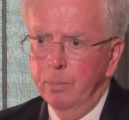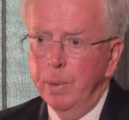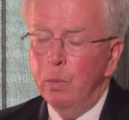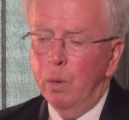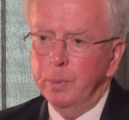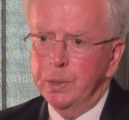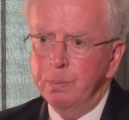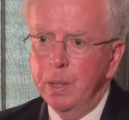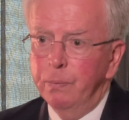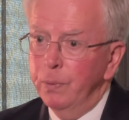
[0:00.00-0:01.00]
Ben
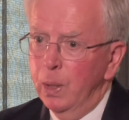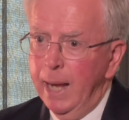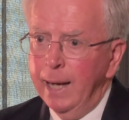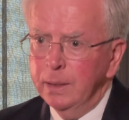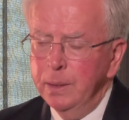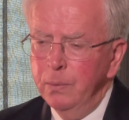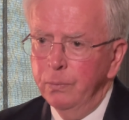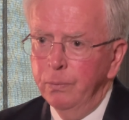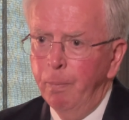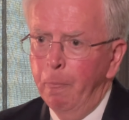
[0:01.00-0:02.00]
Roberts-Smith very
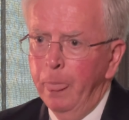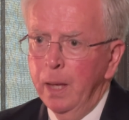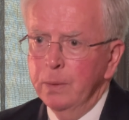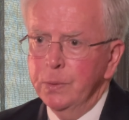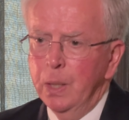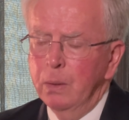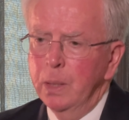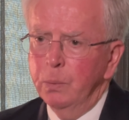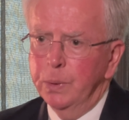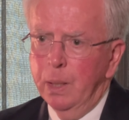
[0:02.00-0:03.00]
active. So
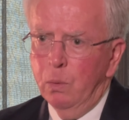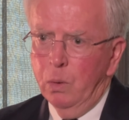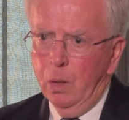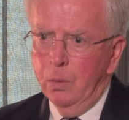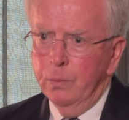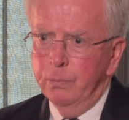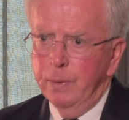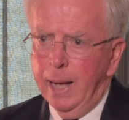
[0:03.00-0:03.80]
there were a lot of